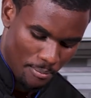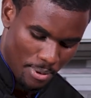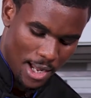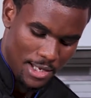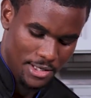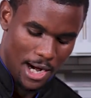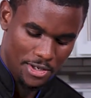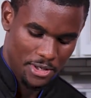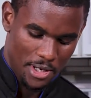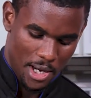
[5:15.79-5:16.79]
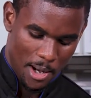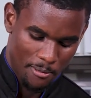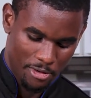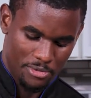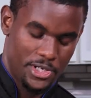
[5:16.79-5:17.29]
Pasta actually came
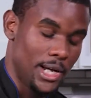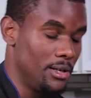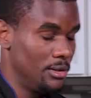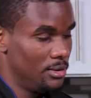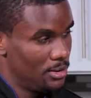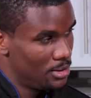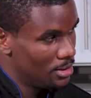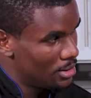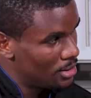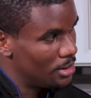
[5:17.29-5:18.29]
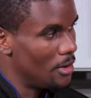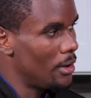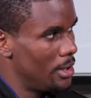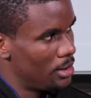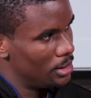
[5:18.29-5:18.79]
from China, not
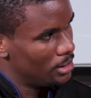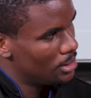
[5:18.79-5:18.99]
Italy.